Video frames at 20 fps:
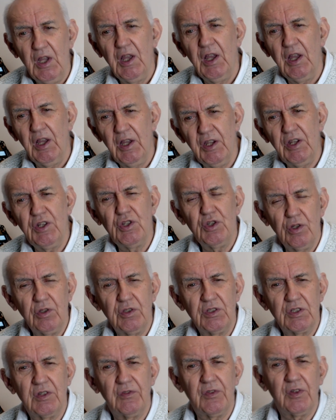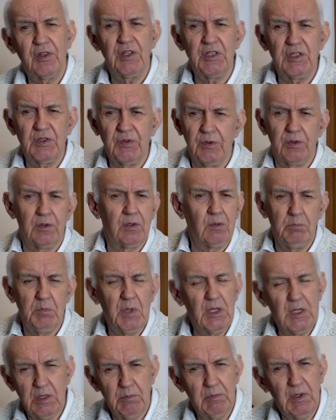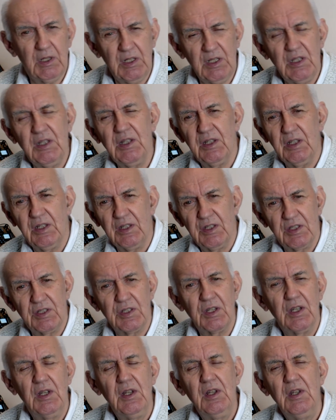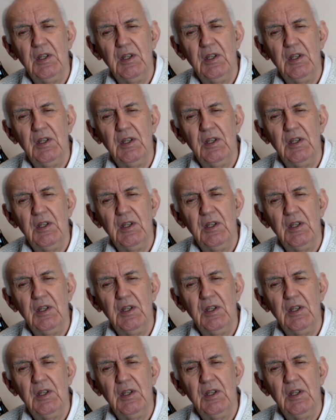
it should suffice for many, many years.